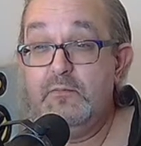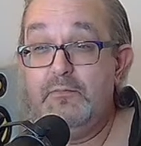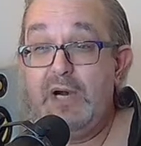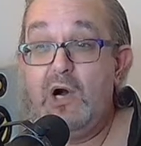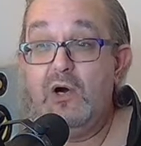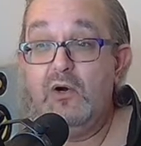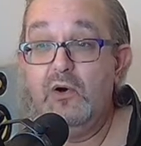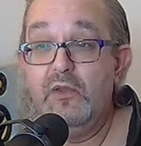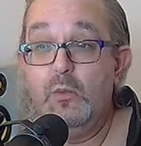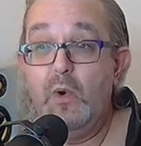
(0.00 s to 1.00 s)
bar
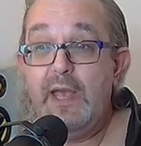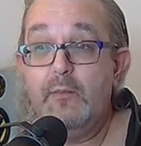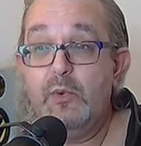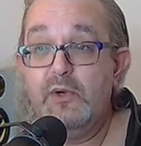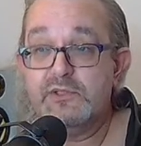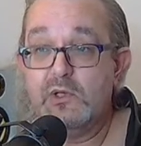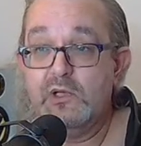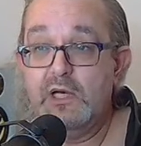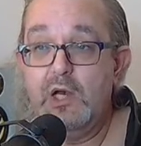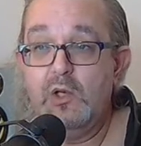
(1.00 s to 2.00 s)
on the web where it's got
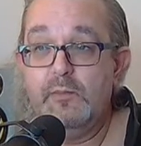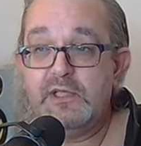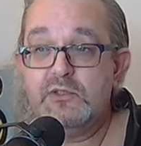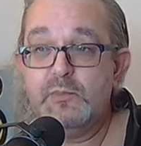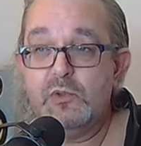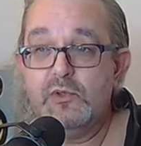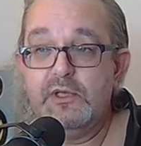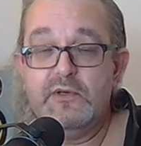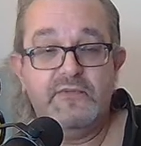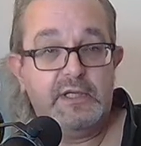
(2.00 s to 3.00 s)
like home, explore,
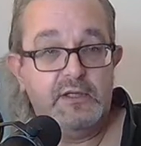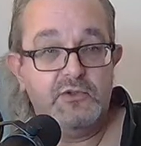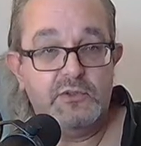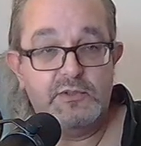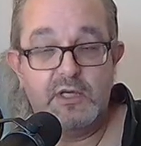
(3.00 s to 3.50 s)
notifications.